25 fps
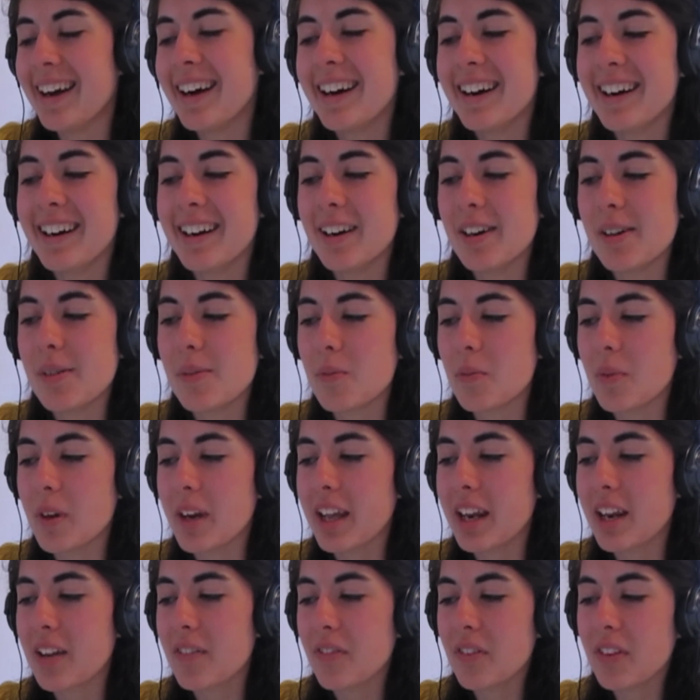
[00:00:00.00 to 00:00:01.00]

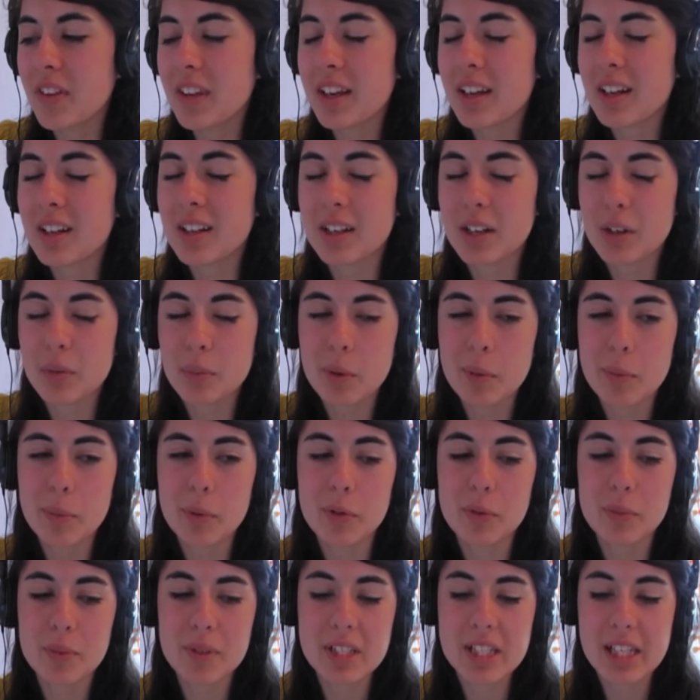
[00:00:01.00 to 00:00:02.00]
And I feel like a lot of people
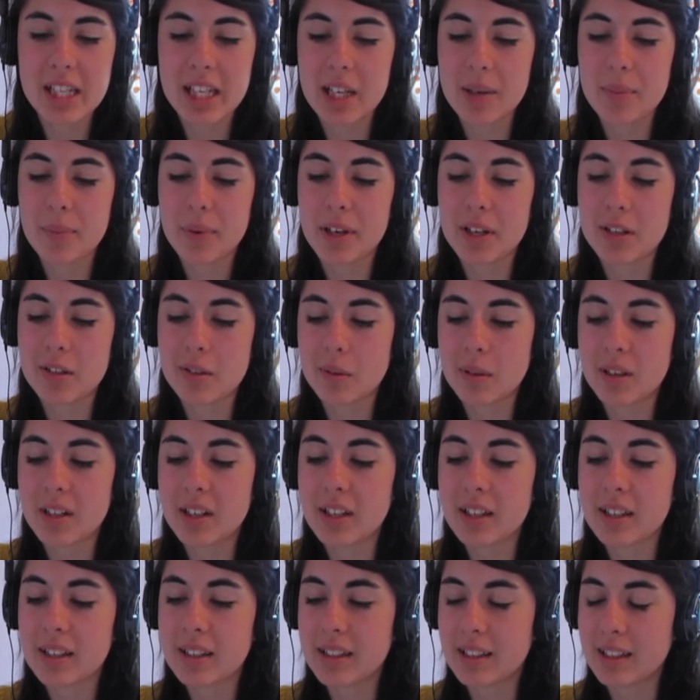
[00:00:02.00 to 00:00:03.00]
have been taking breaks from the
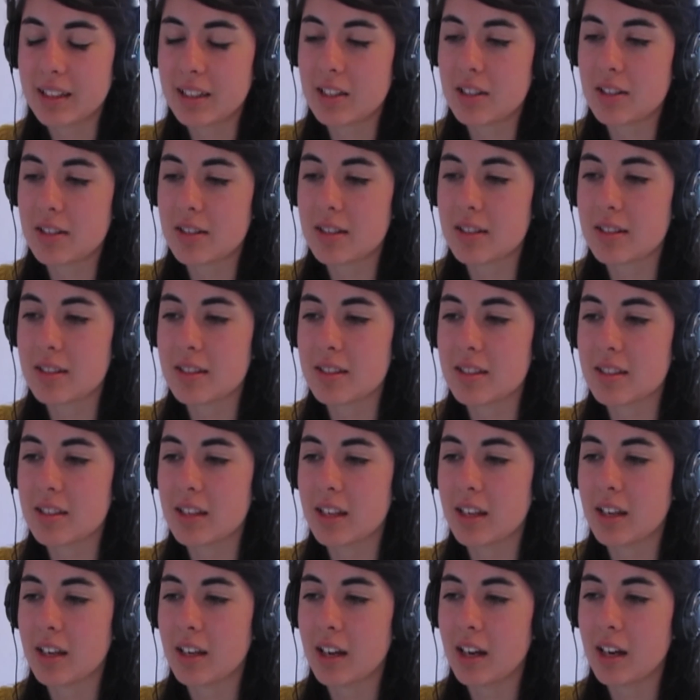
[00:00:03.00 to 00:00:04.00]
internet lately just because it's
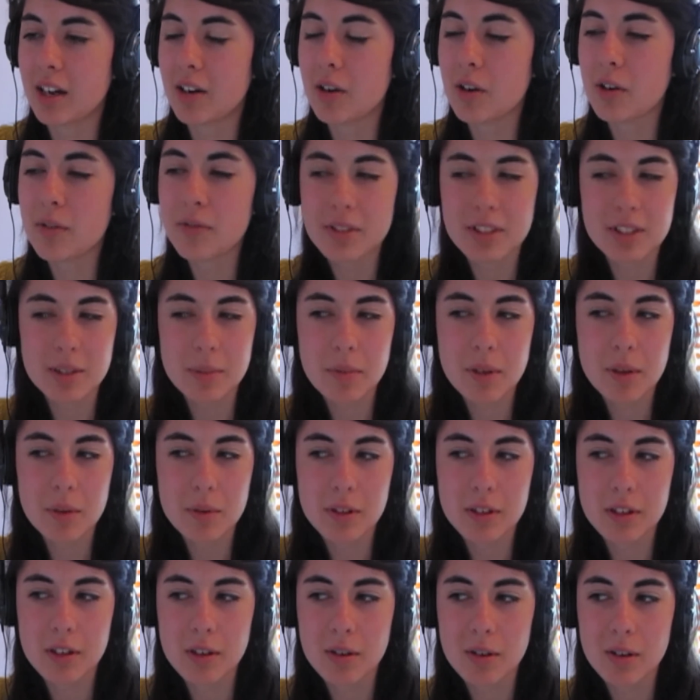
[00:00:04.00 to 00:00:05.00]
like, I don't know if it's something with
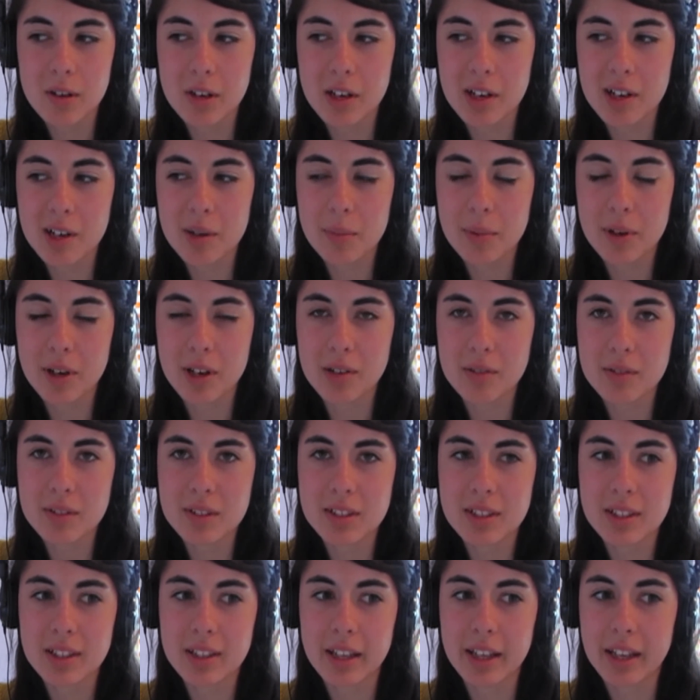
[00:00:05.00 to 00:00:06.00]
the new year, but all of a
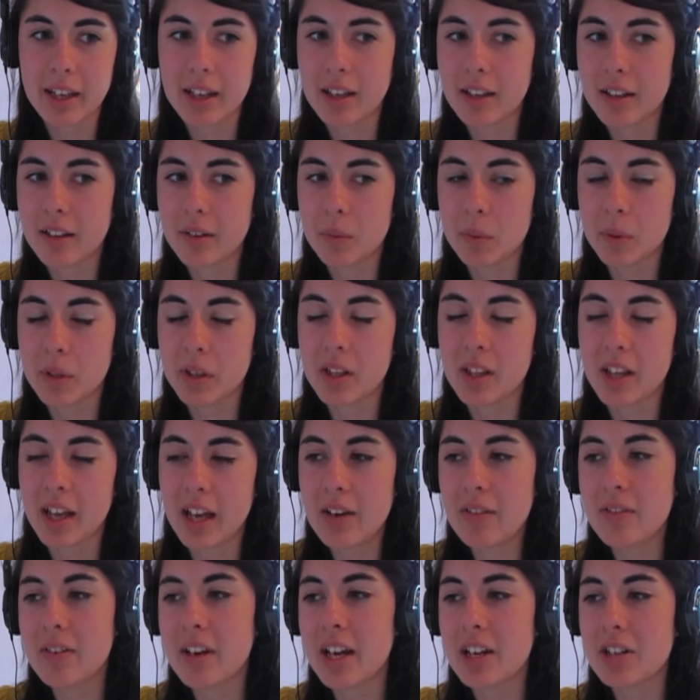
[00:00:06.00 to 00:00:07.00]
sudden like real
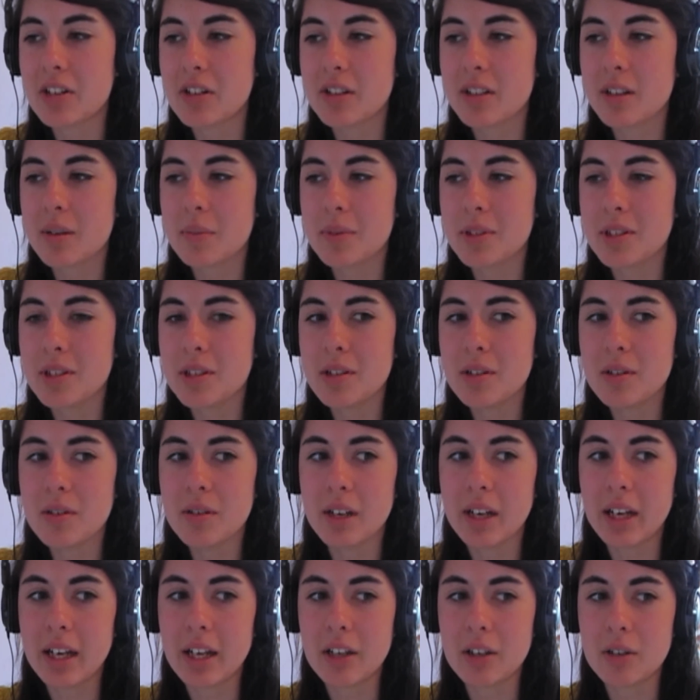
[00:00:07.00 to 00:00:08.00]
life catches up to you
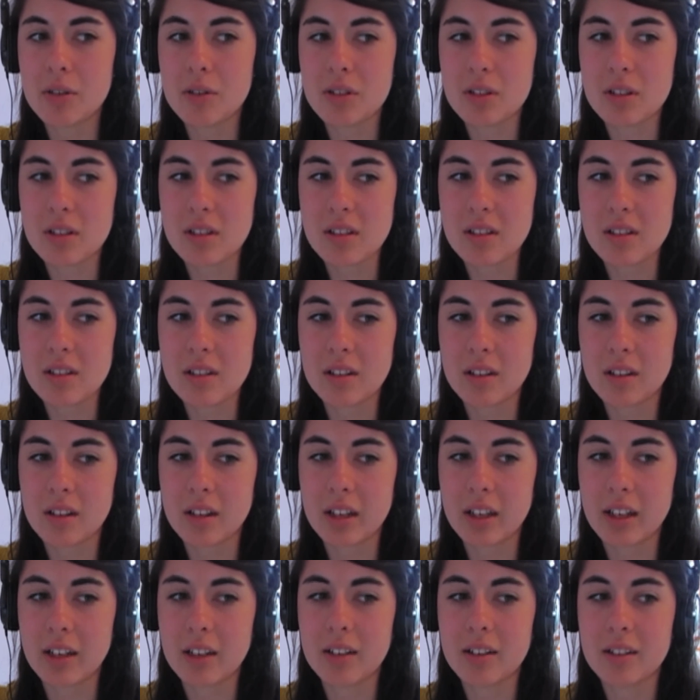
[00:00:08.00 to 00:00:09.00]
and you just
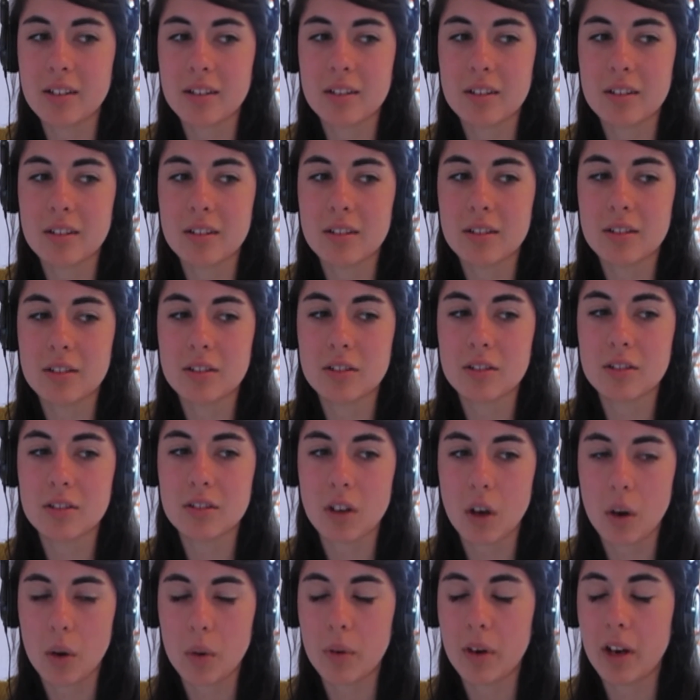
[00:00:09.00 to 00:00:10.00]
like
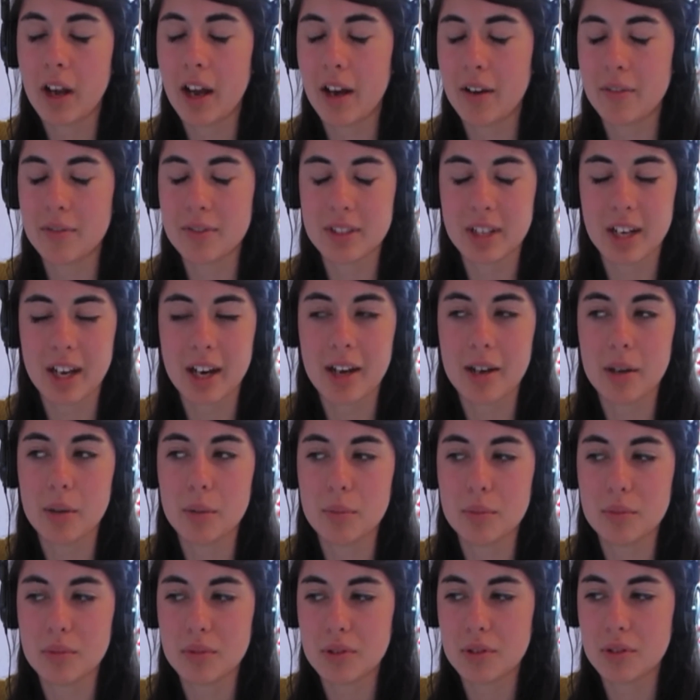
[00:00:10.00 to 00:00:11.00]
don't have
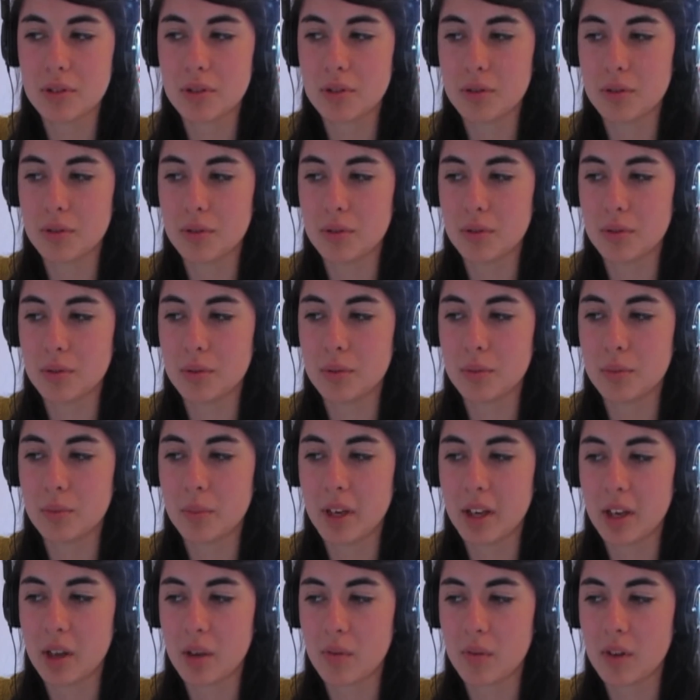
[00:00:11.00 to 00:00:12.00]
time to
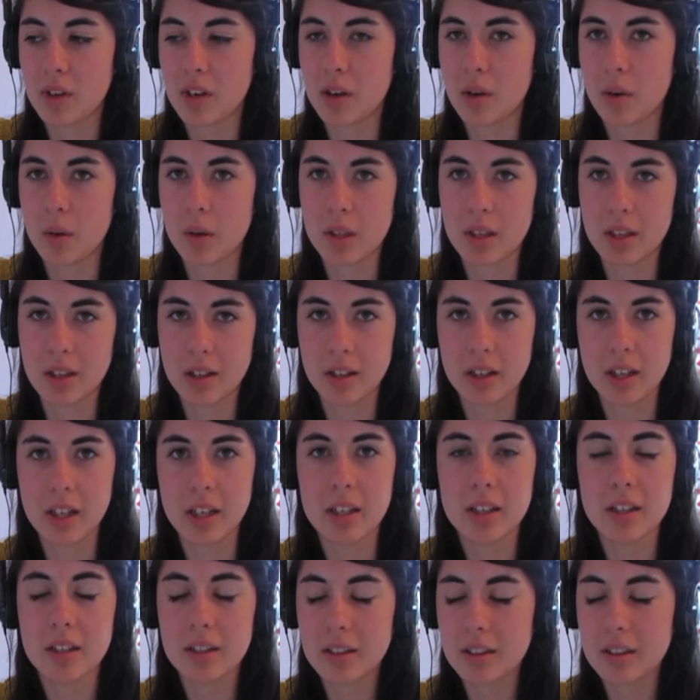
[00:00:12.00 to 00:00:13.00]
make a video on the internet.